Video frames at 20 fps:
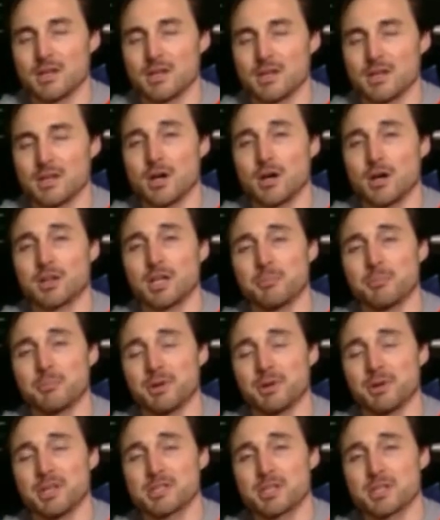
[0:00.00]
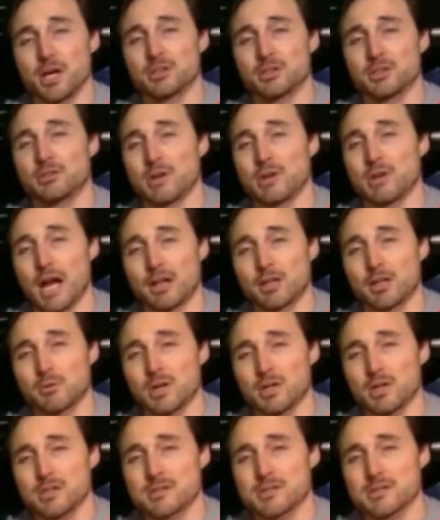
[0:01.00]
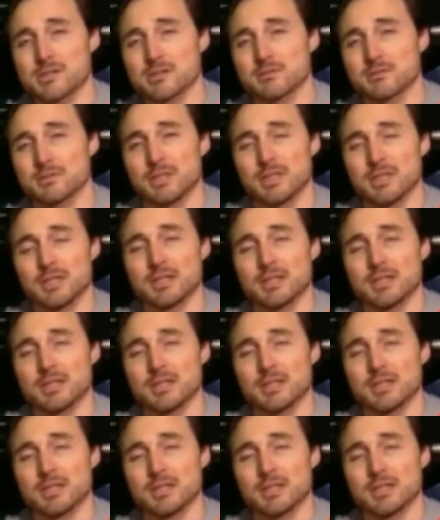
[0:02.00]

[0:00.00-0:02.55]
So the company's called Growlerwerks.